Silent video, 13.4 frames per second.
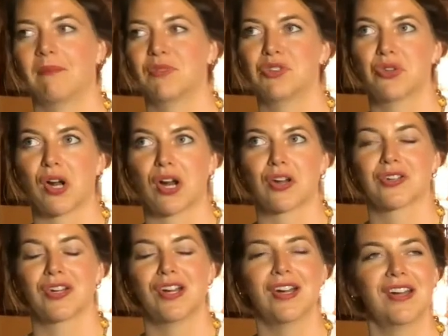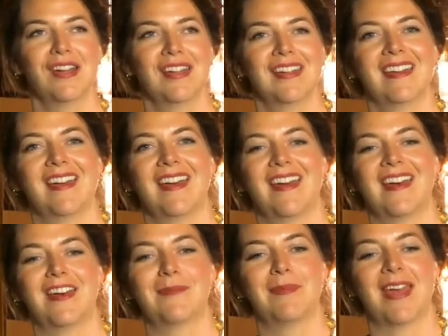structure.
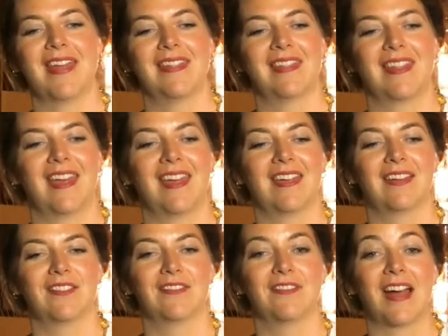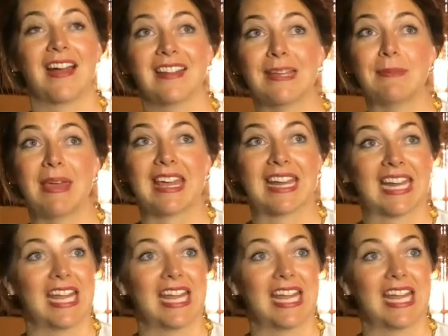Um, and then finally make it